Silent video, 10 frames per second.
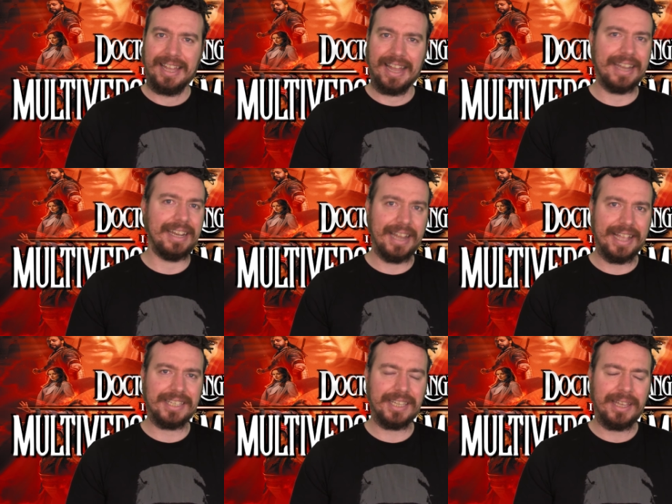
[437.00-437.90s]
and
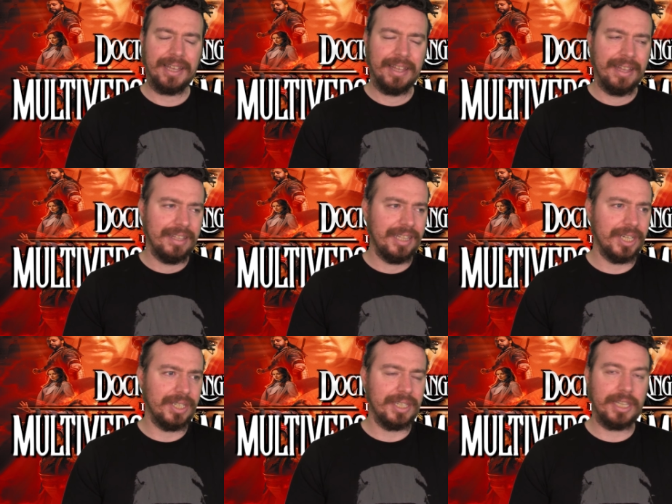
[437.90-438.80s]
lazy.
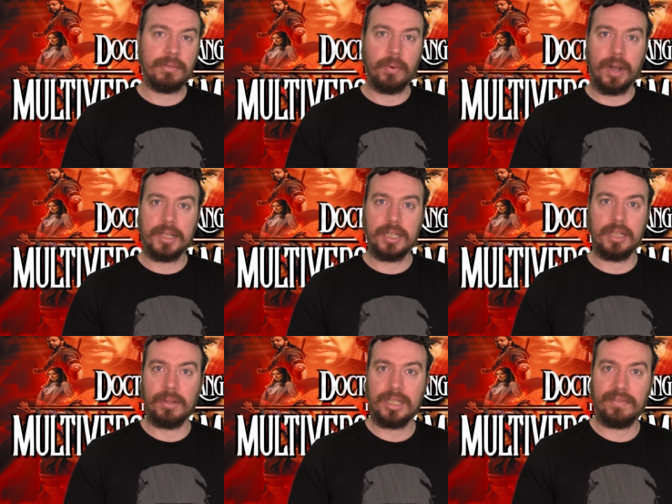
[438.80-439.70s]
There's a scene with Wanda in
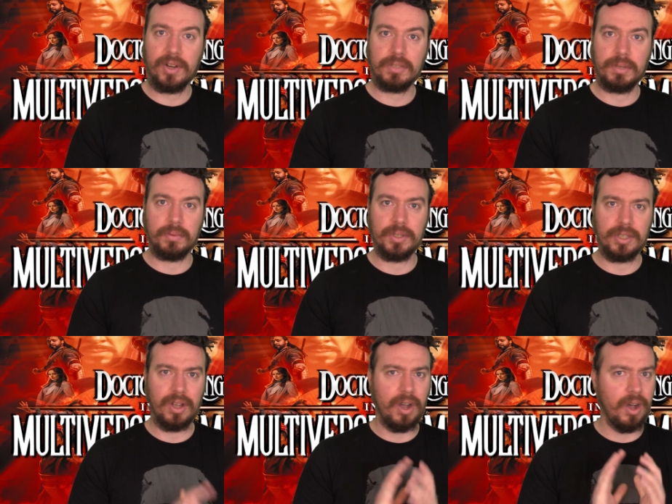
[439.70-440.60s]
the multiverse, which was
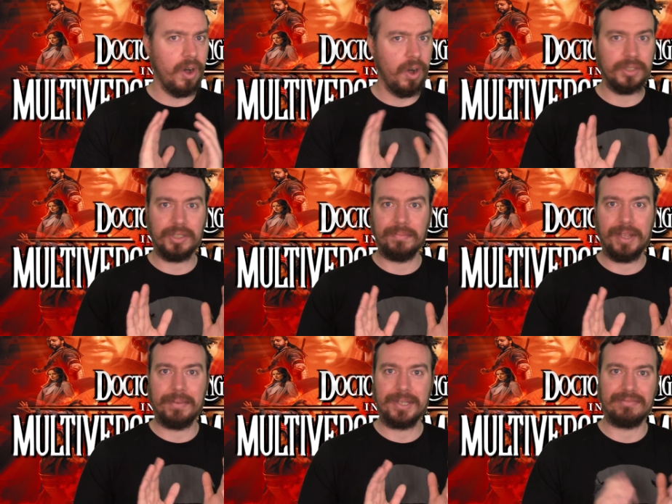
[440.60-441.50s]
awesome.
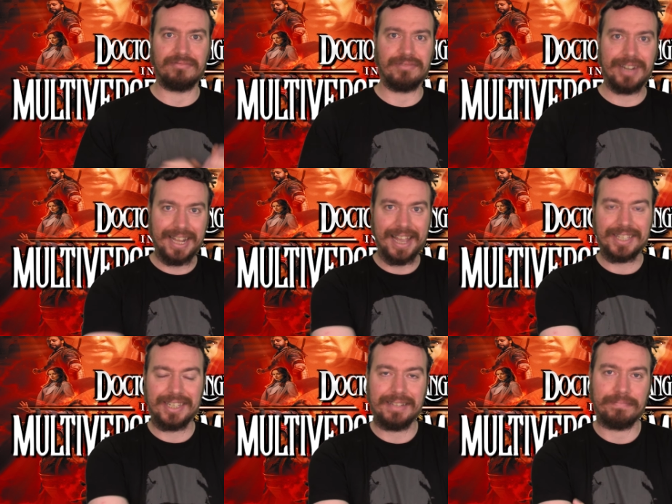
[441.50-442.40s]
It was really
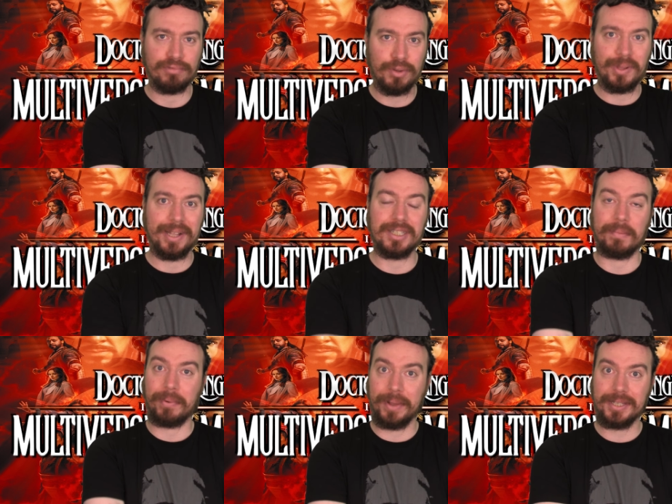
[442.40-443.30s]
excellent, brutal and
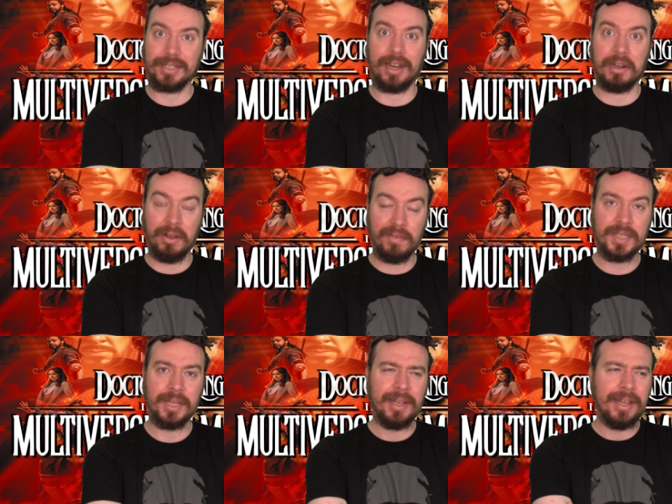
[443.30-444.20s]
surprising, that I loved.